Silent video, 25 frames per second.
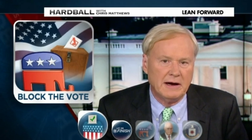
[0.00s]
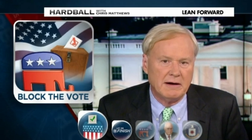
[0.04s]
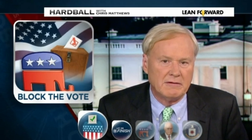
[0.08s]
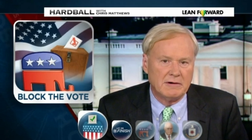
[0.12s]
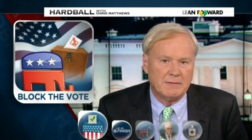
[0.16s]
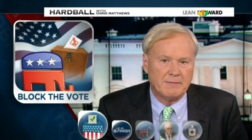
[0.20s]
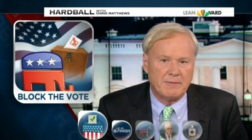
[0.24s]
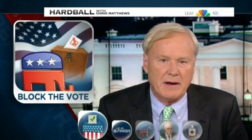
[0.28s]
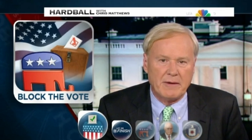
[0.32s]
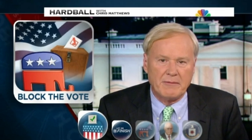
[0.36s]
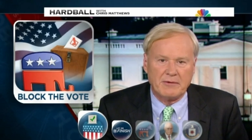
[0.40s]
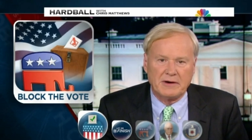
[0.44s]

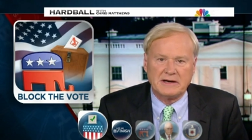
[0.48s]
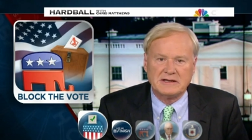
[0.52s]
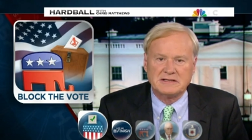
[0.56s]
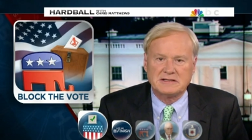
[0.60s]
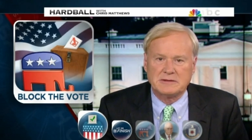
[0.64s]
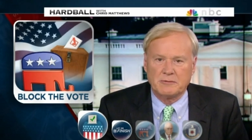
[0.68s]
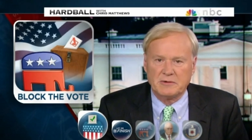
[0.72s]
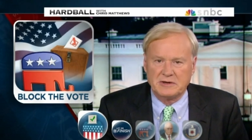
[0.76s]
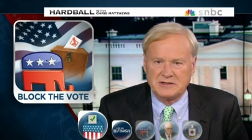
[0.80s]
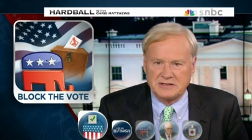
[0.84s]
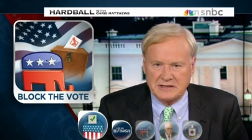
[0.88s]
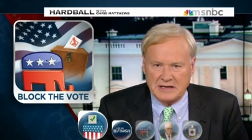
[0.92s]

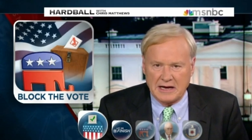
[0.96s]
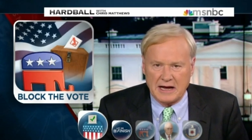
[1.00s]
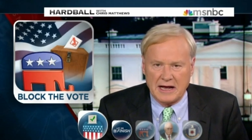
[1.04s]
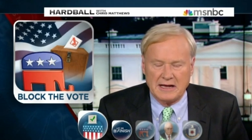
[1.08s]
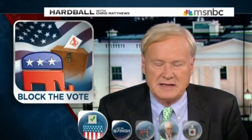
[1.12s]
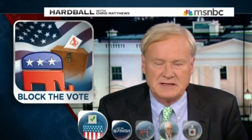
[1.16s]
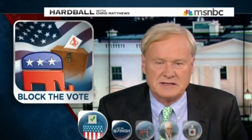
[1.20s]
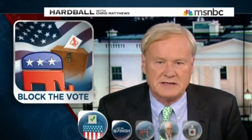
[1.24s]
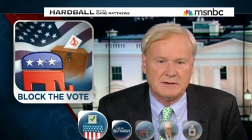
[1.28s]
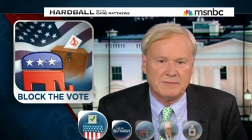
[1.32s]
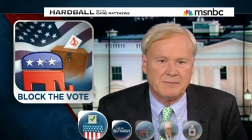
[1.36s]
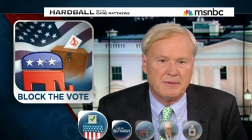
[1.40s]
Republicans in
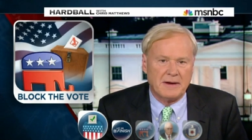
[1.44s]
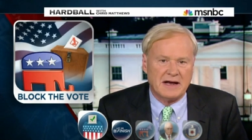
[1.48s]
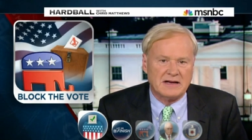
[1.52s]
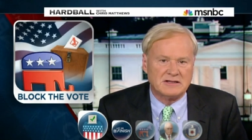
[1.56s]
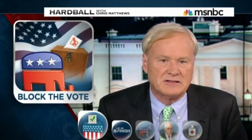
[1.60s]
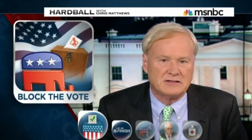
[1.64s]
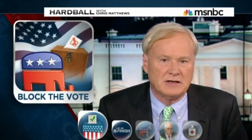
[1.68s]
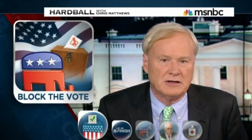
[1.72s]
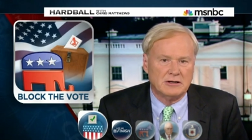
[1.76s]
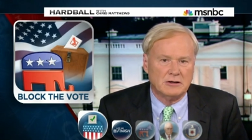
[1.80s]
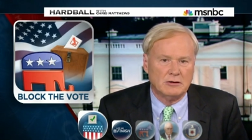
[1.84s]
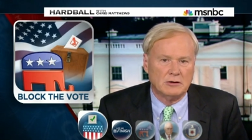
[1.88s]
Wisconsin
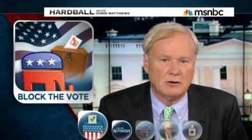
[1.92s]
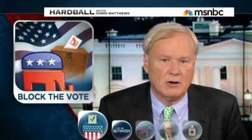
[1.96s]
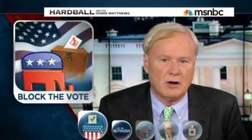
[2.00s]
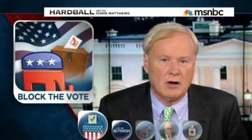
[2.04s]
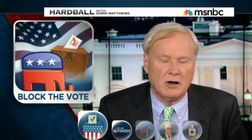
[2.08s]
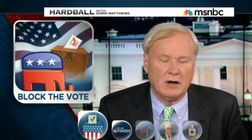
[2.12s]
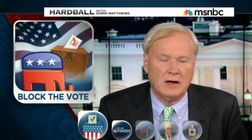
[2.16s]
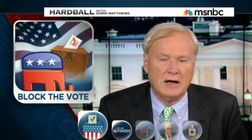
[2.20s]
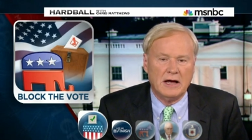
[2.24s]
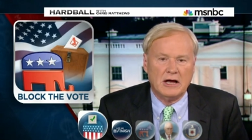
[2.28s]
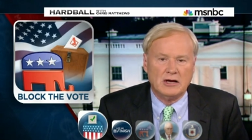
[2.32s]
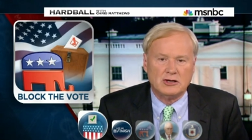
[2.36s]
passed a new
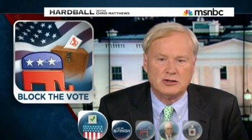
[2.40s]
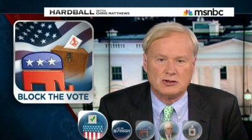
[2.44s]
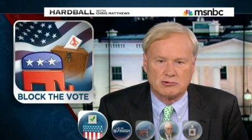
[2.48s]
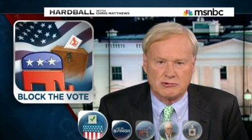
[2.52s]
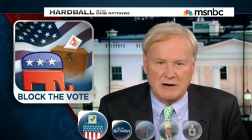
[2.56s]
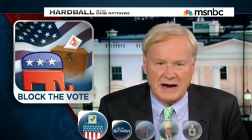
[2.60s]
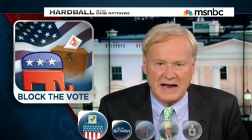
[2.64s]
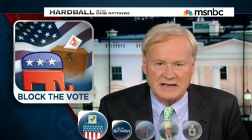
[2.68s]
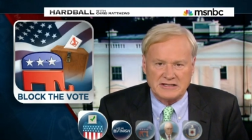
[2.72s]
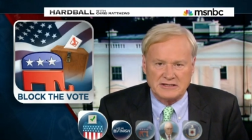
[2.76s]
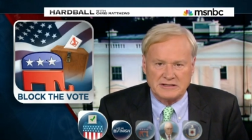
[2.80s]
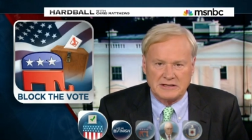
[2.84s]
law
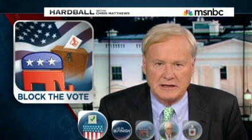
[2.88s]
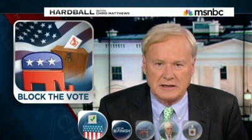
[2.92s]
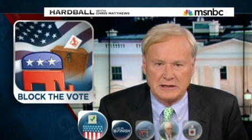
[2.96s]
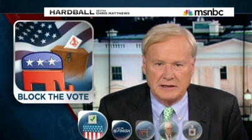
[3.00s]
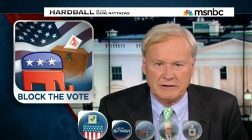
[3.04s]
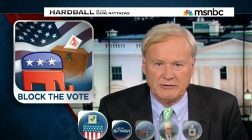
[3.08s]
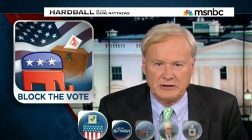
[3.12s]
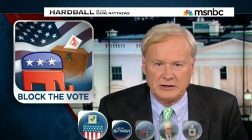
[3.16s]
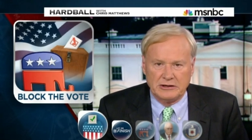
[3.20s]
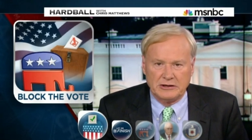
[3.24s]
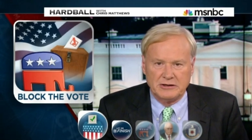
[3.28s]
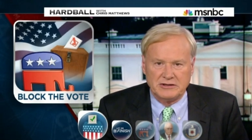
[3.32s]

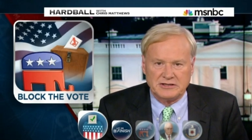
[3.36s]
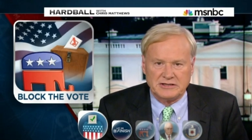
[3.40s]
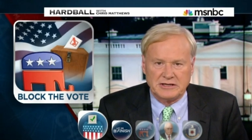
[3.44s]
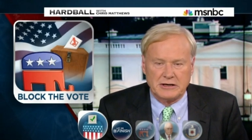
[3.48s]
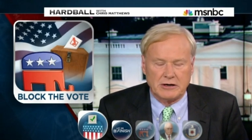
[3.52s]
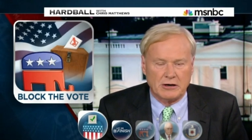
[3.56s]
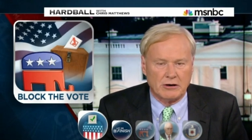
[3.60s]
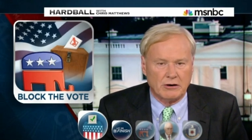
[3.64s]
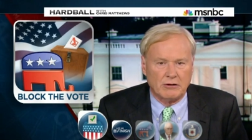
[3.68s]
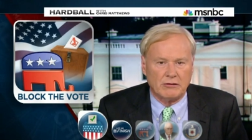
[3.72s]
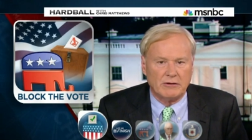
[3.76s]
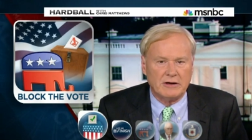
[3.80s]
drastically
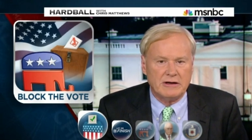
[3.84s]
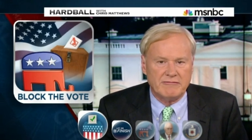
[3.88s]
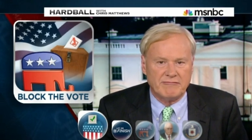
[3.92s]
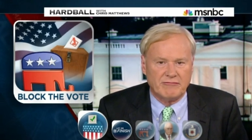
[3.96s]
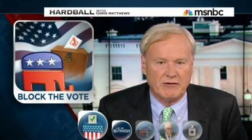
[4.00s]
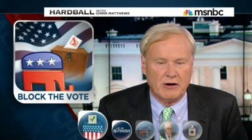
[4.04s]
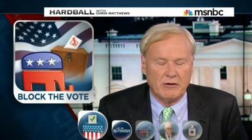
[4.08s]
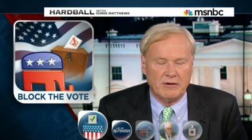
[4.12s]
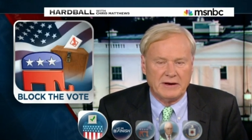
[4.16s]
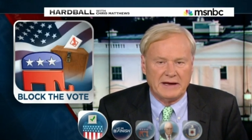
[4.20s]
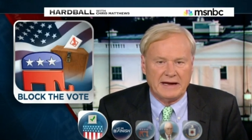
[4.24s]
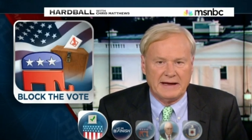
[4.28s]
reducing early
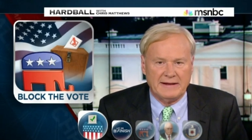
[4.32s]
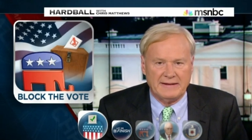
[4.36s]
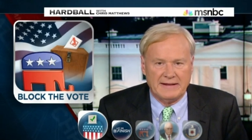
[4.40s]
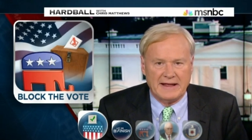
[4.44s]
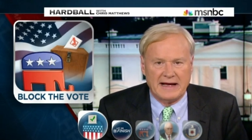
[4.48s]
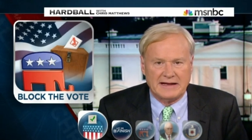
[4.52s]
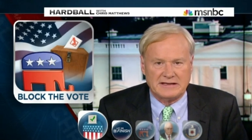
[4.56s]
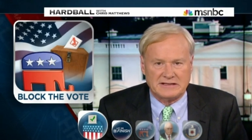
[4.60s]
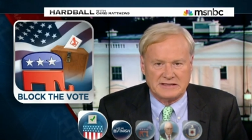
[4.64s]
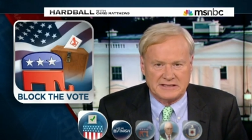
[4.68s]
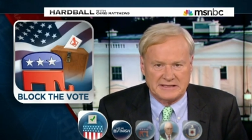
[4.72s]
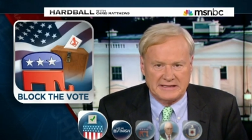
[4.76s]
voting in
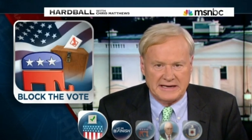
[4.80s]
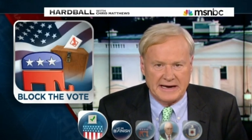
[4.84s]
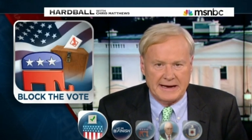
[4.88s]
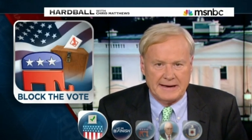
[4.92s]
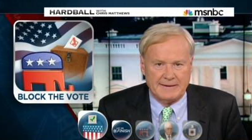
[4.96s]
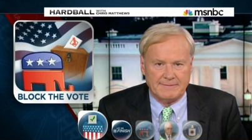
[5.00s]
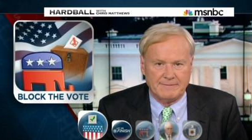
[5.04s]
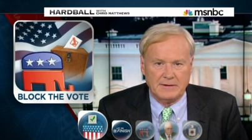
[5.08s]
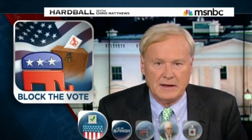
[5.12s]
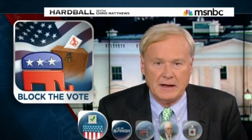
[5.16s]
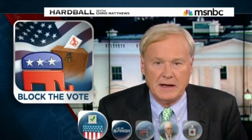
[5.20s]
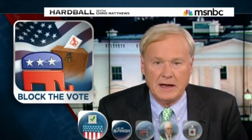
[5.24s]
that
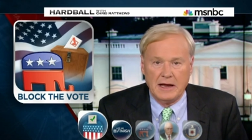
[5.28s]
state.